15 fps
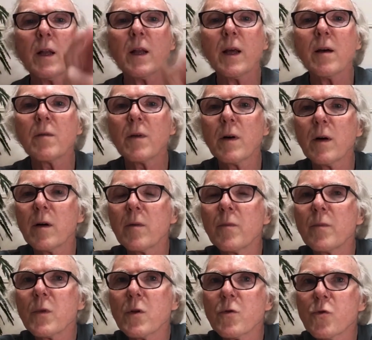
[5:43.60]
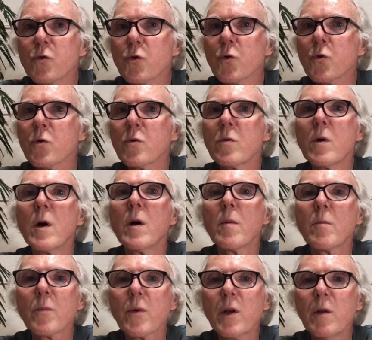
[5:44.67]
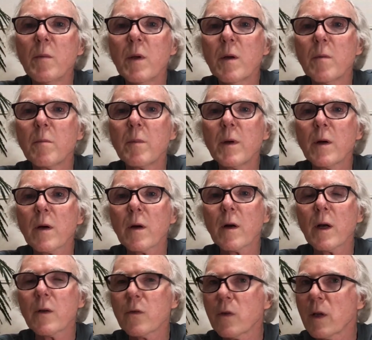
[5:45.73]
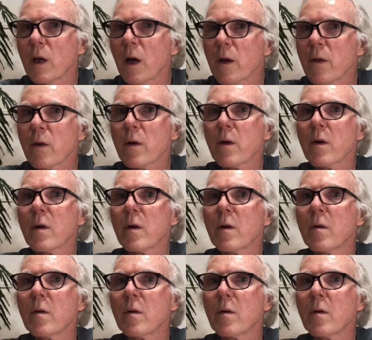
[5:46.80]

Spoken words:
have a true premium beer as the other